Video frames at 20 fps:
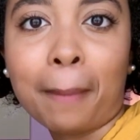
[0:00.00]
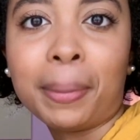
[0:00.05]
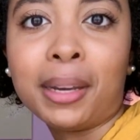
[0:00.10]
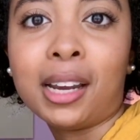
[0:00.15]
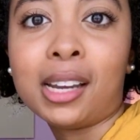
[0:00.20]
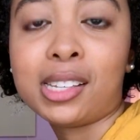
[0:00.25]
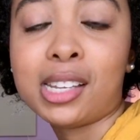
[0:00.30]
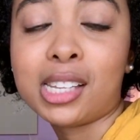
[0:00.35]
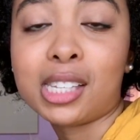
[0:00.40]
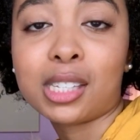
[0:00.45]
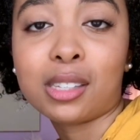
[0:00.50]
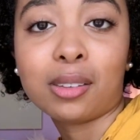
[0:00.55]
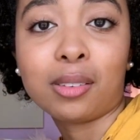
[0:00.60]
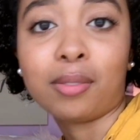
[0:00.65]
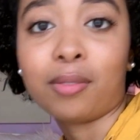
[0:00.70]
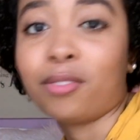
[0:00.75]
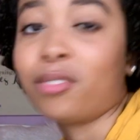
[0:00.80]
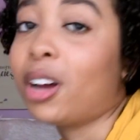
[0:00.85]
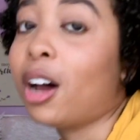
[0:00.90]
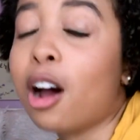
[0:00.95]
because it's
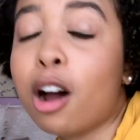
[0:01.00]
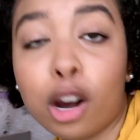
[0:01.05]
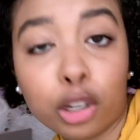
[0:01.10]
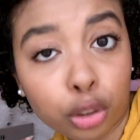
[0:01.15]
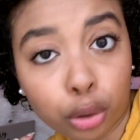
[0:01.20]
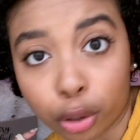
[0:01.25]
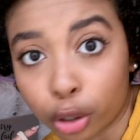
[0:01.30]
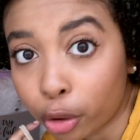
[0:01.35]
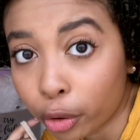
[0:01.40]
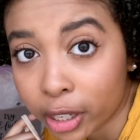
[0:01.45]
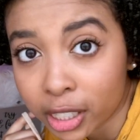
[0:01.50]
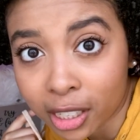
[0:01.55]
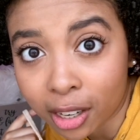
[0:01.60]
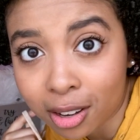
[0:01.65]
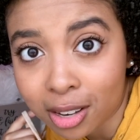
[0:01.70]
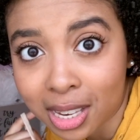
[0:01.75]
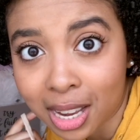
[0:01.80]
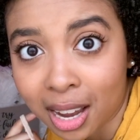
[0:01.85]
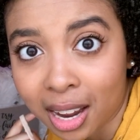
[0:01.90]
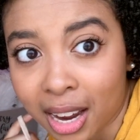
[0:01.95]
100 degrees
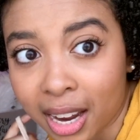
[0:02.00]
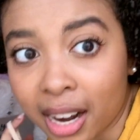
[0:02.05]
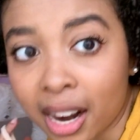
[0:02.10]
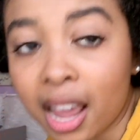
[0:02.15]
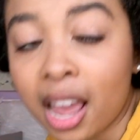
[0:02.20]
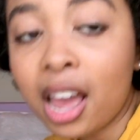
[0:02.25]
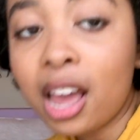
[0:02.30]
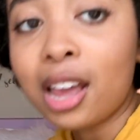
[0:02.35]
outside.